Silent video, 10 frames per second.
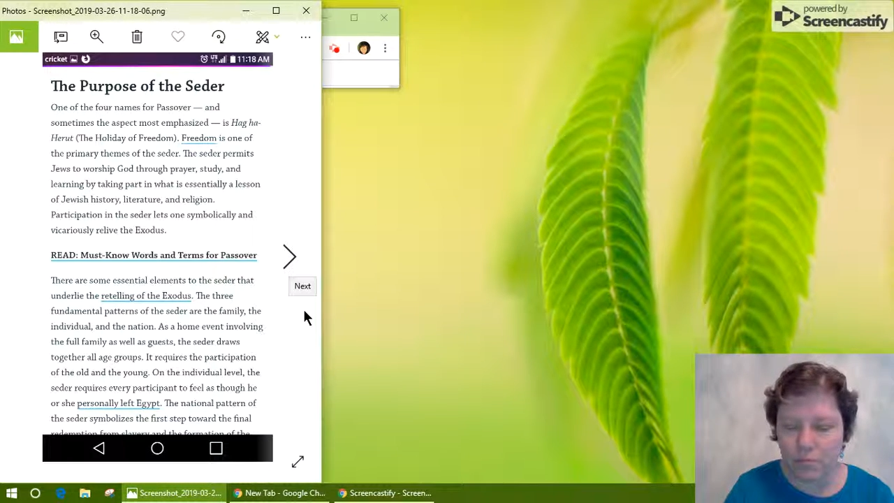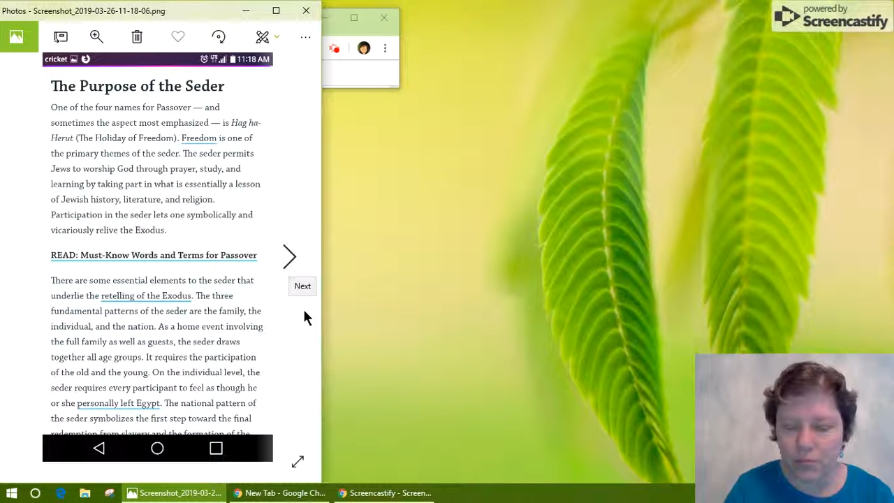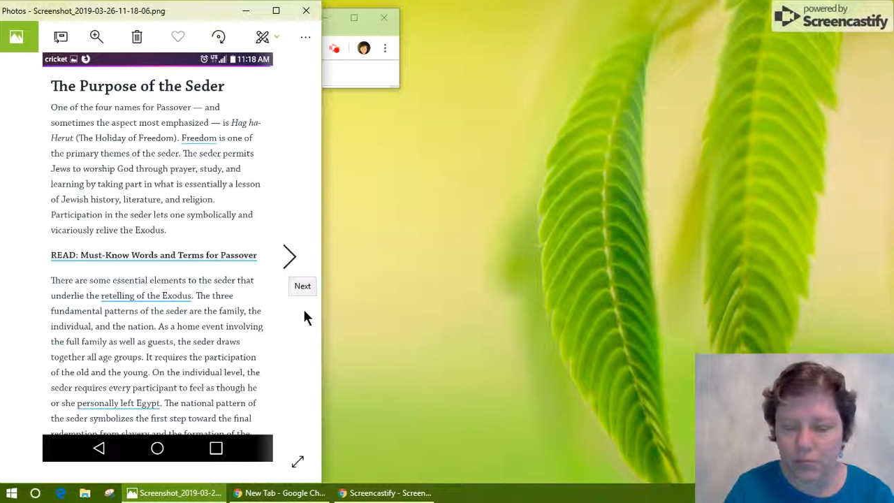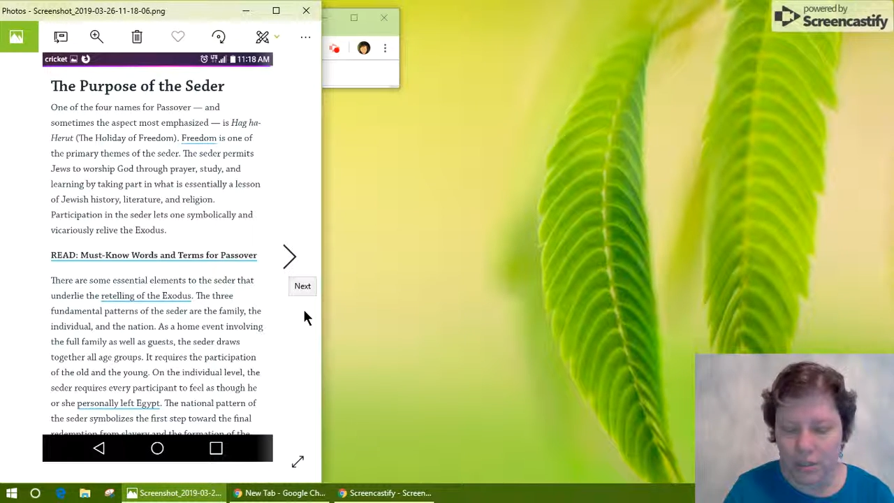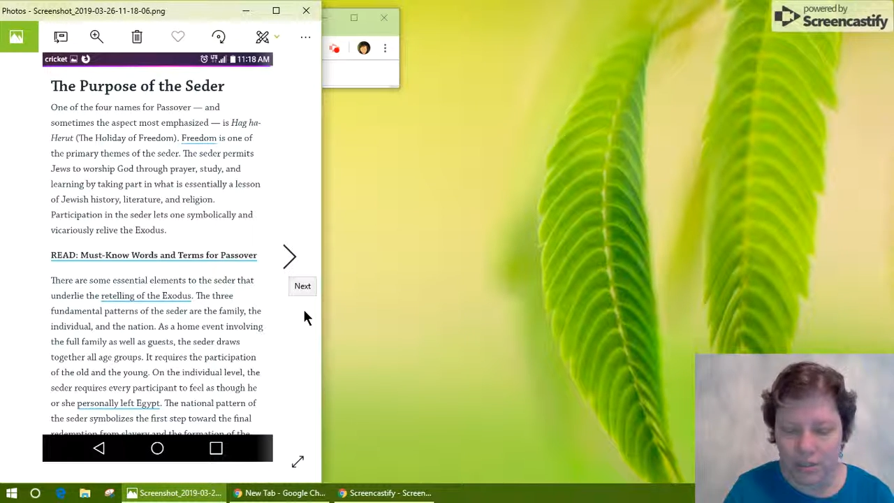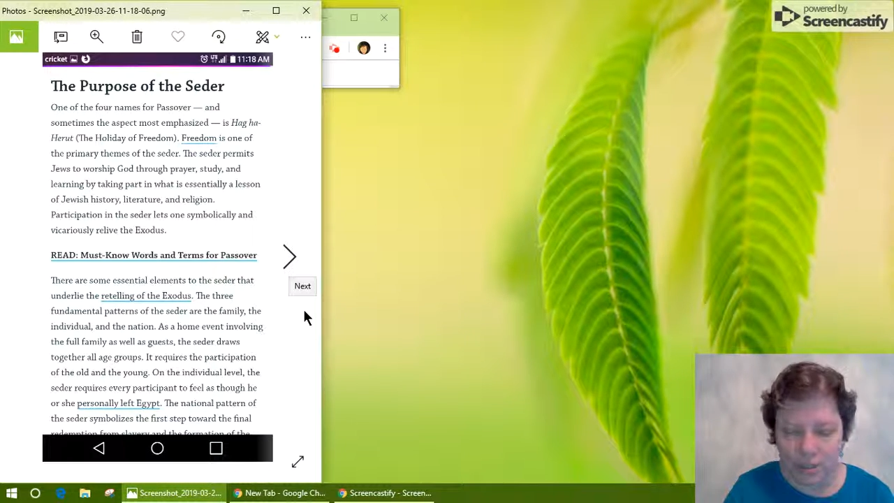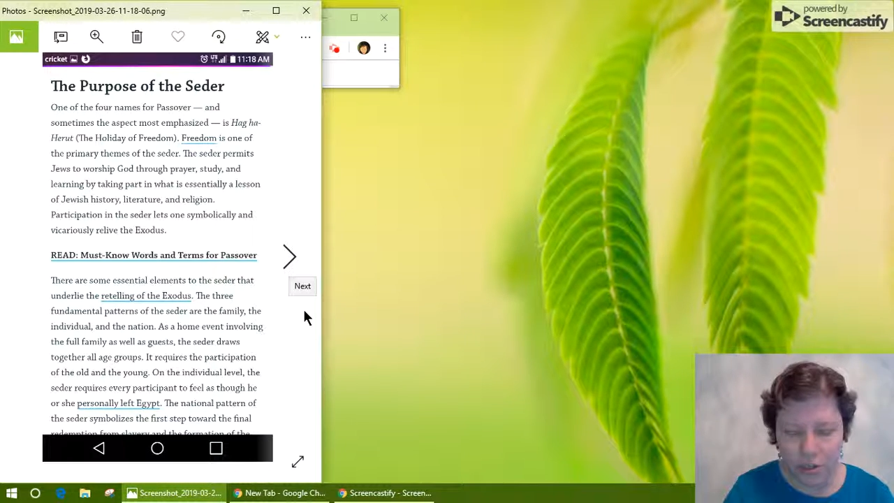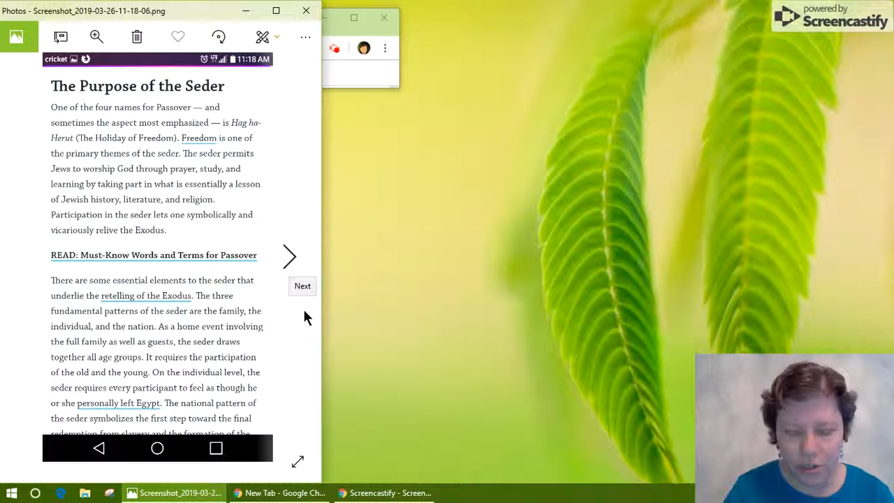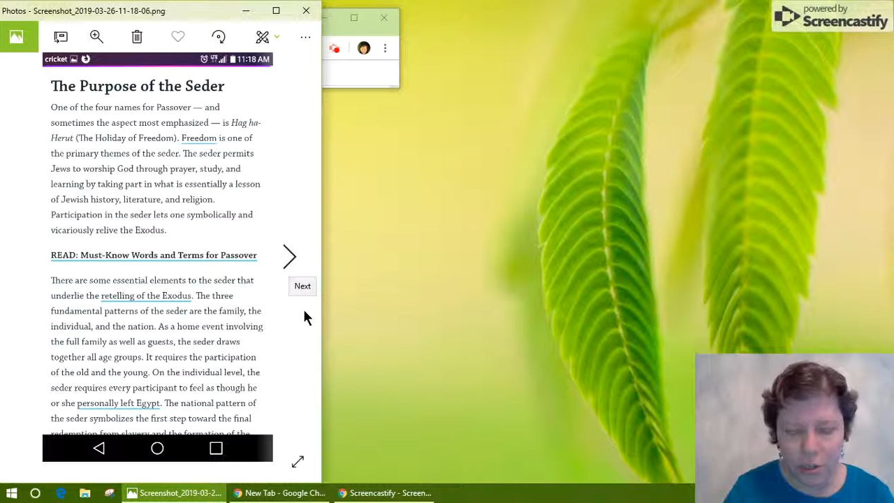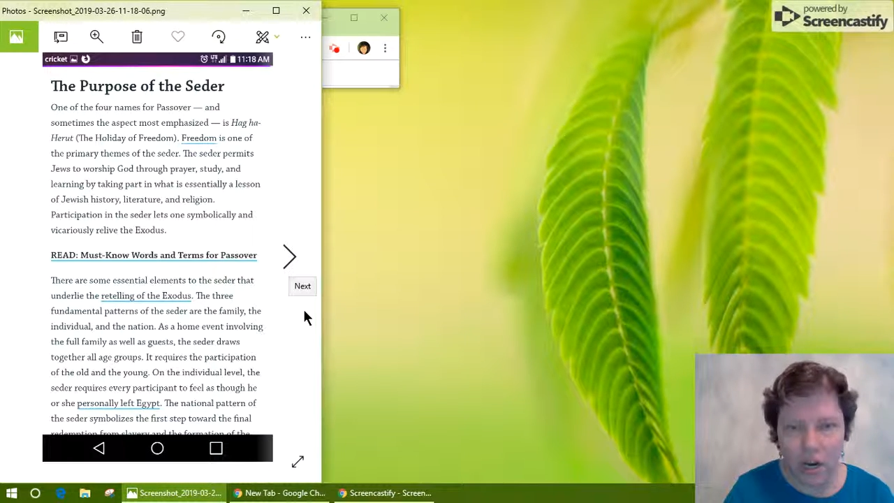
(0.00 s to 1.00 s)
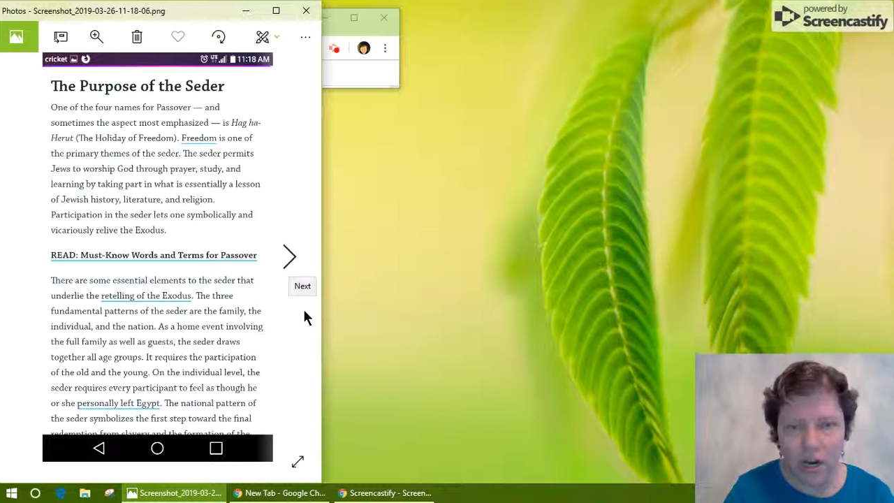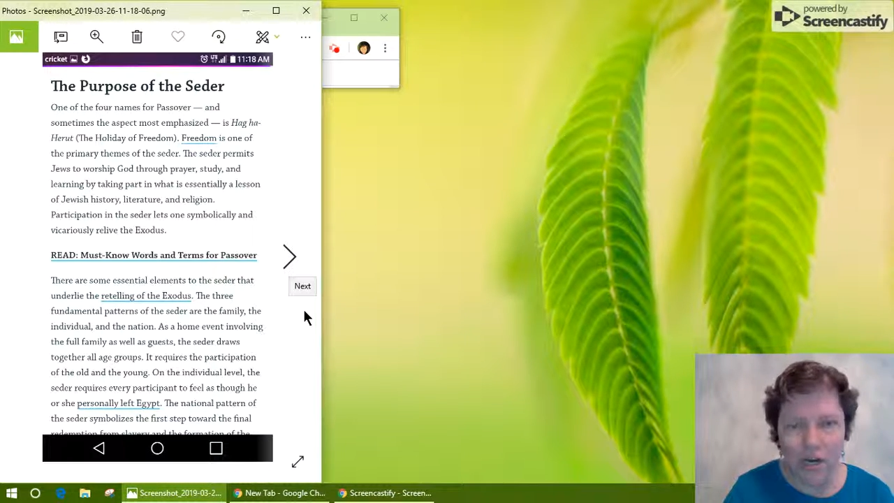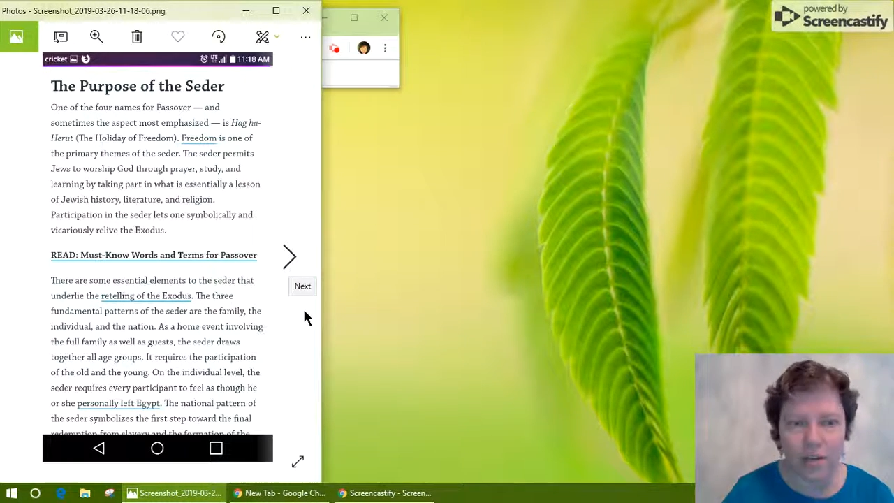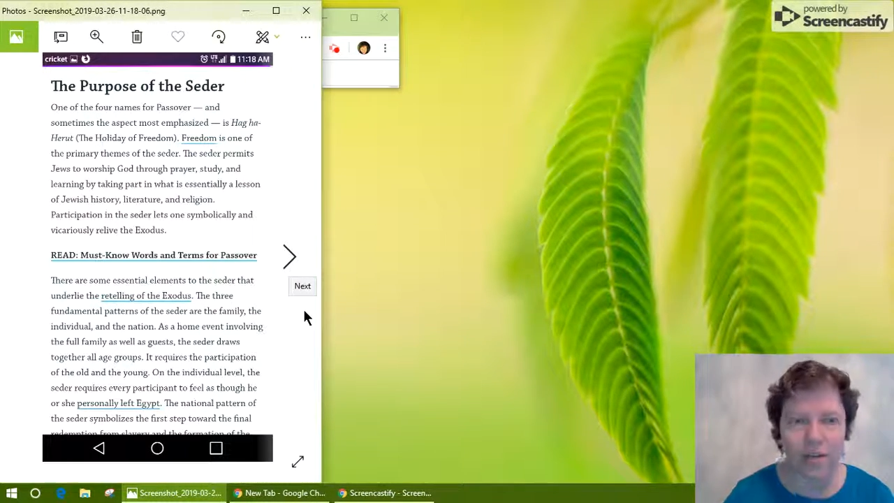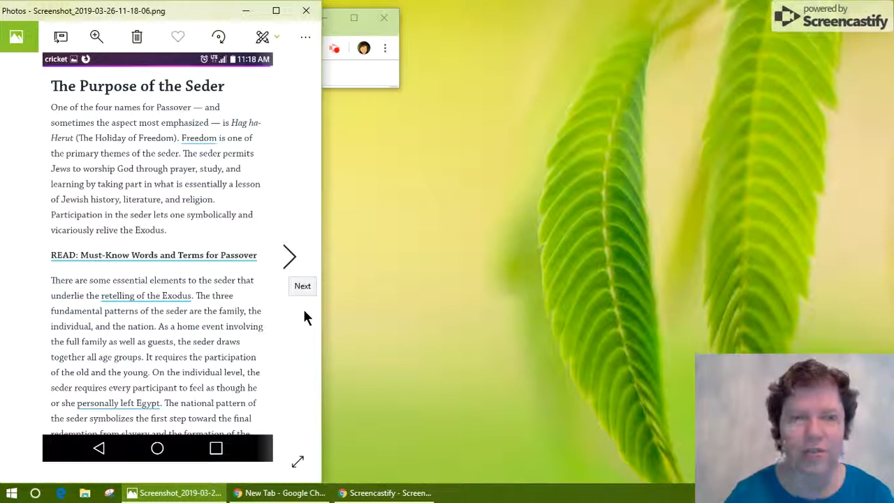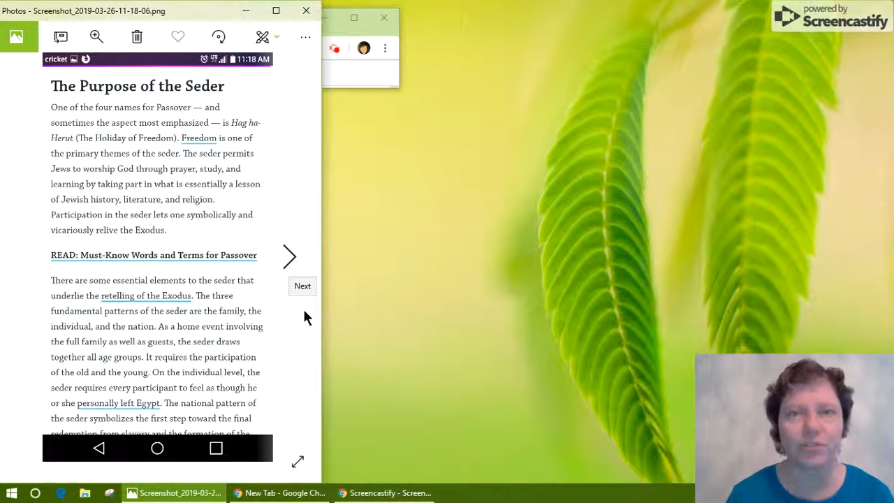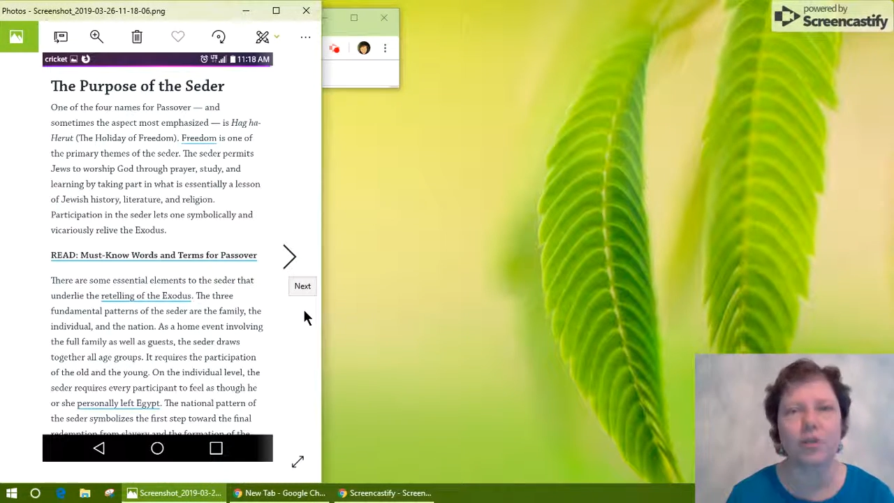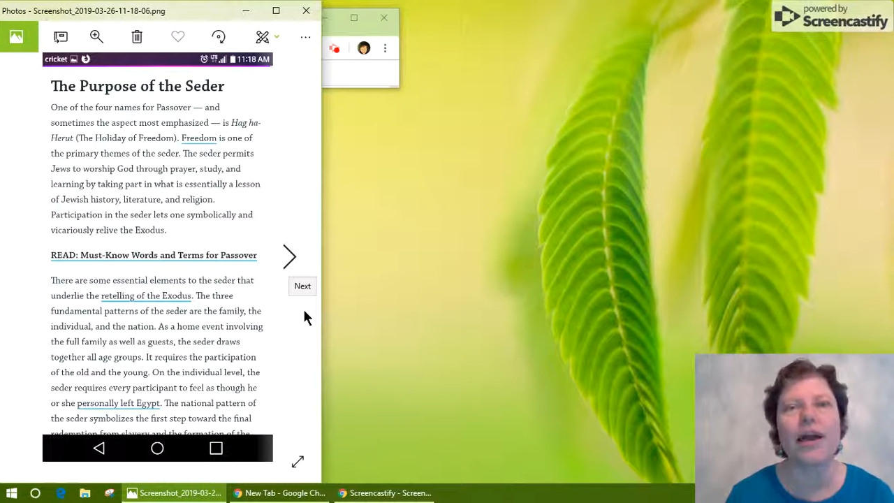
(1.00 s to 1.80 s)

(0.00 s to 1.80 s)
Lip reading: research the articles.